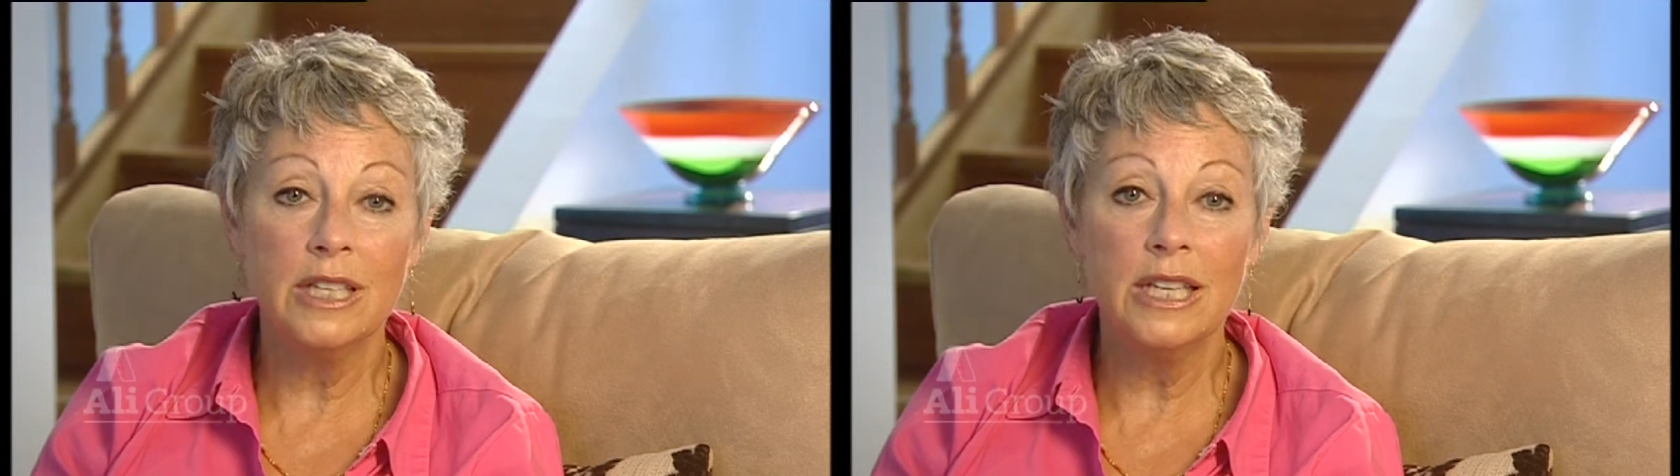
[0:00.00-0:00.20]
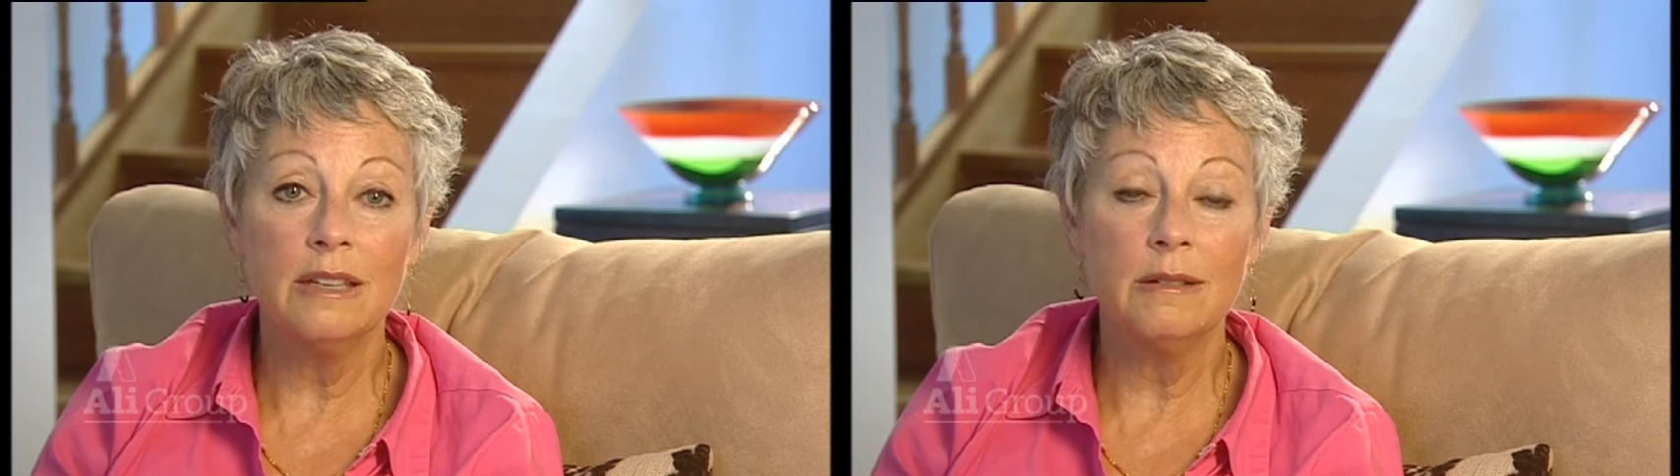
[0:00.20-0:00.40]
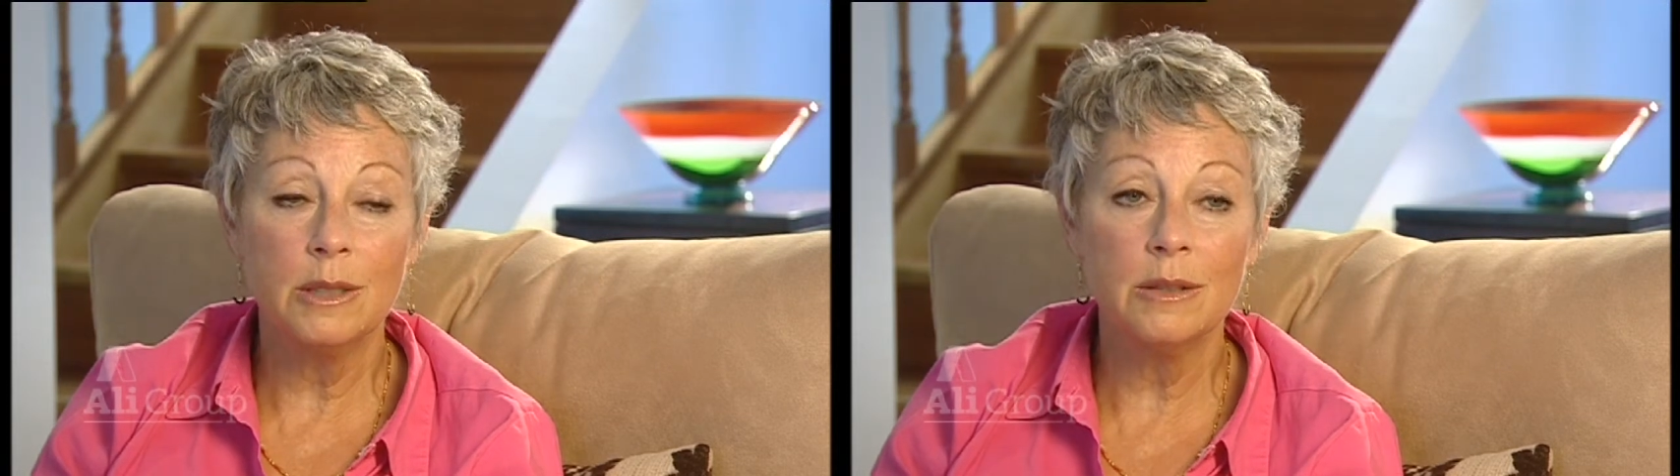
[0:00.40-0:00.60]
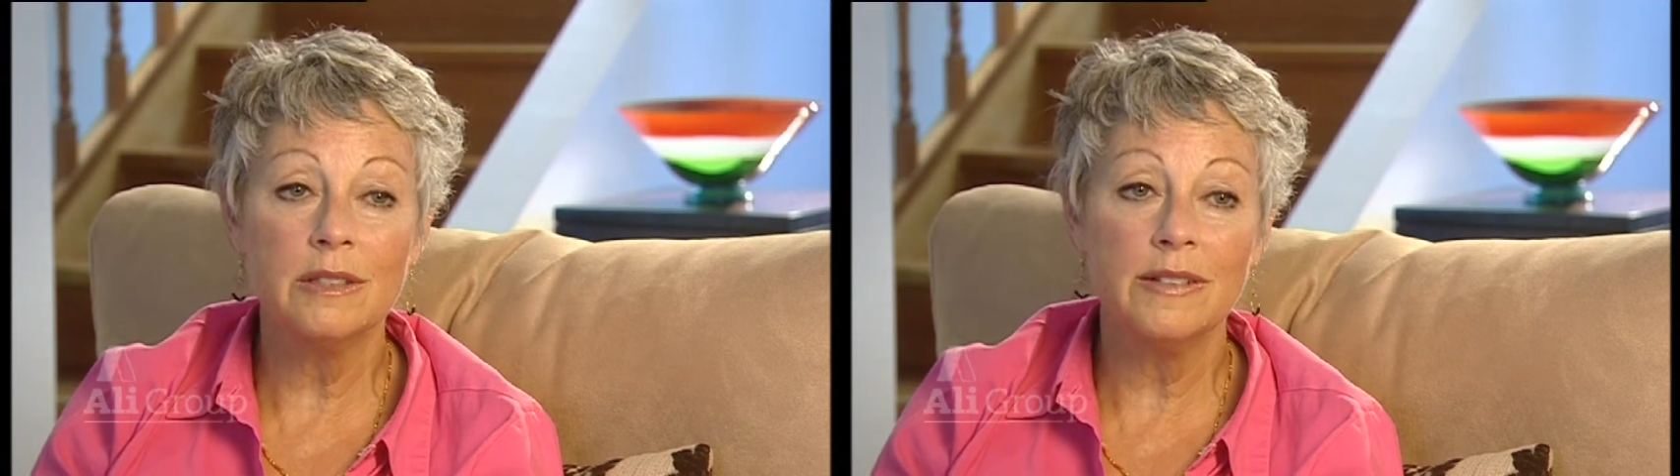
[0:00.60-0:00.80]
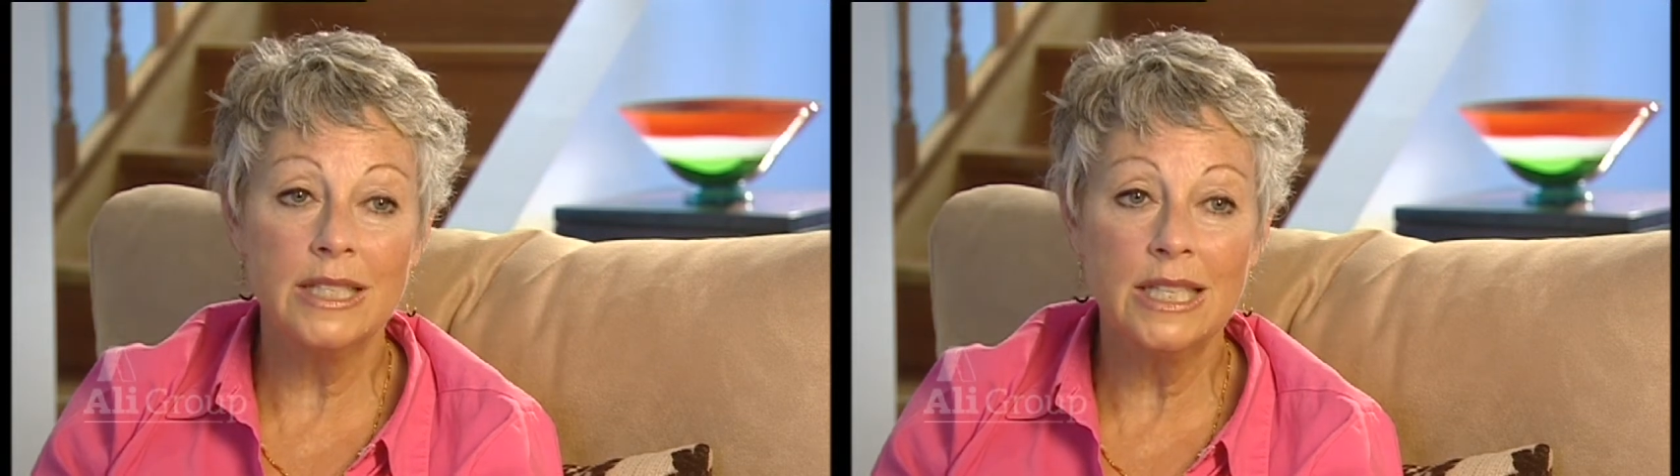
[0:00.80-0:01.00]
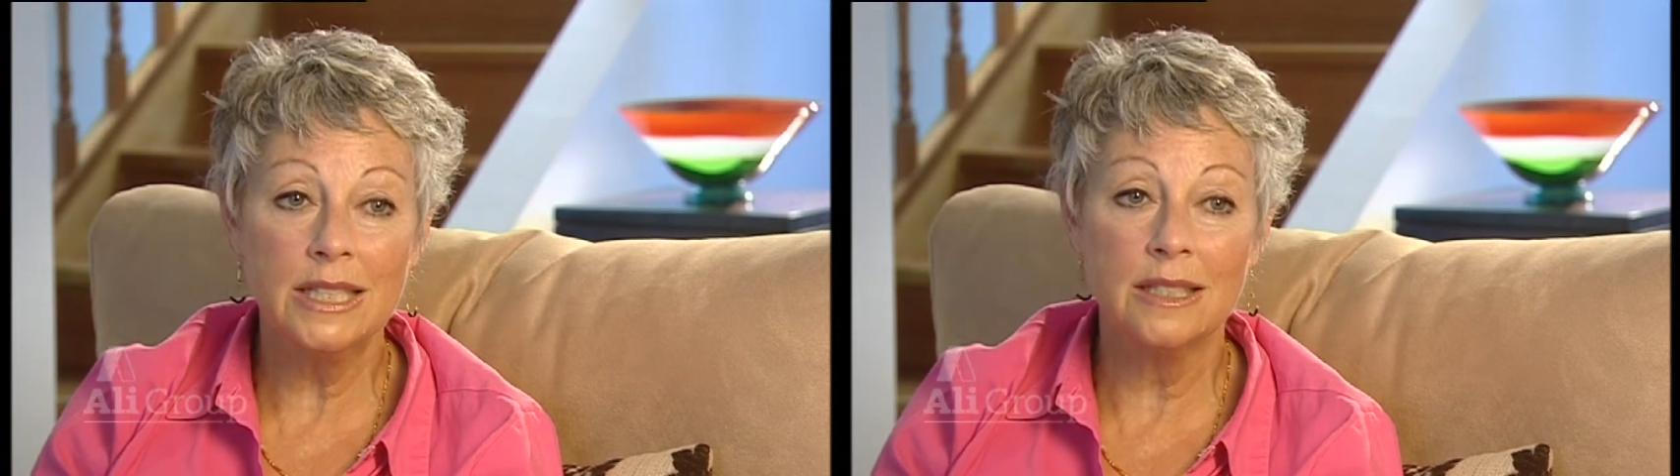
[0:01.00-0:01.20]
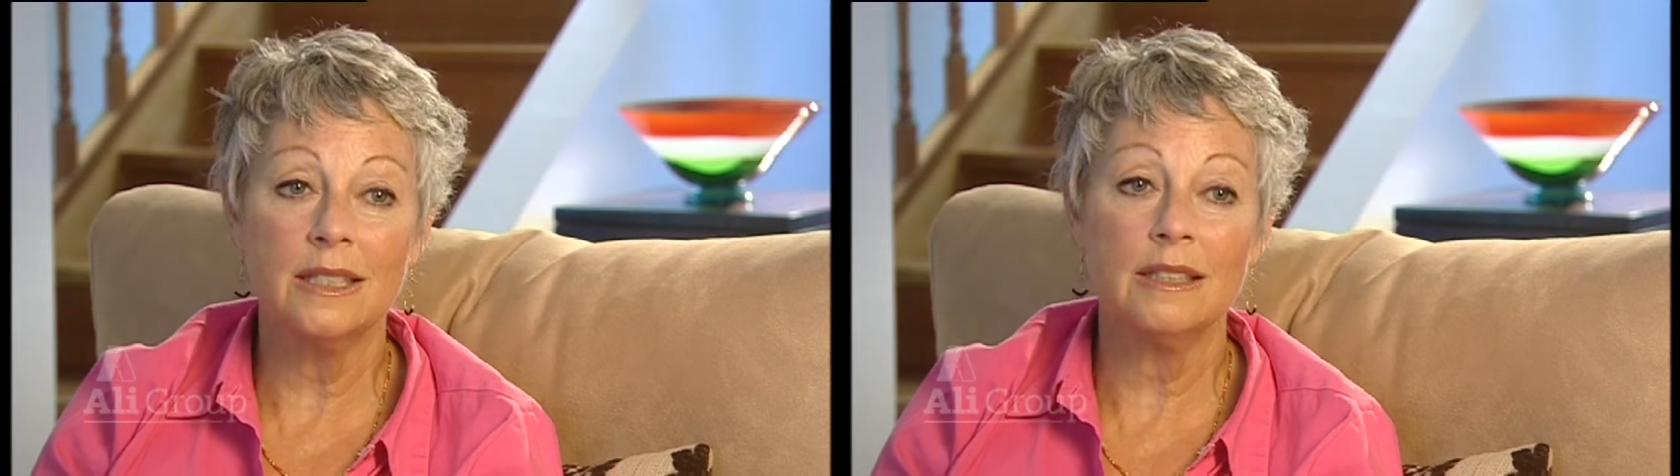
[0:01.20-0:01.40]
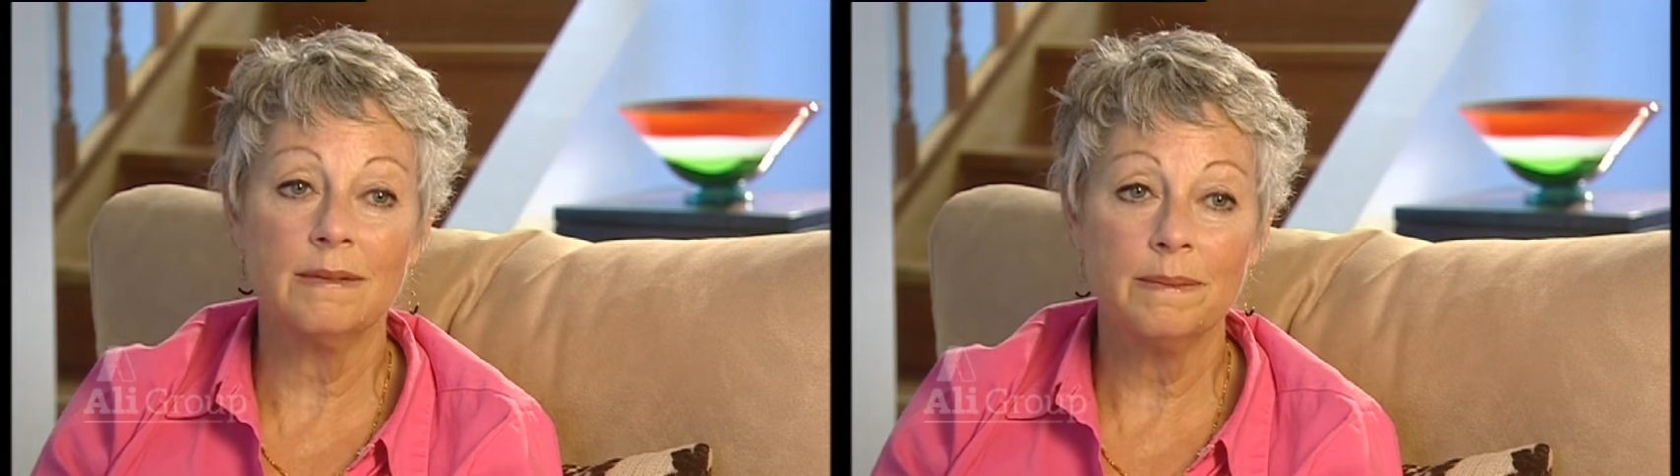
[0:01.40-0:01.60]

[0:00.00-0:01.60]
year, which was fantastic.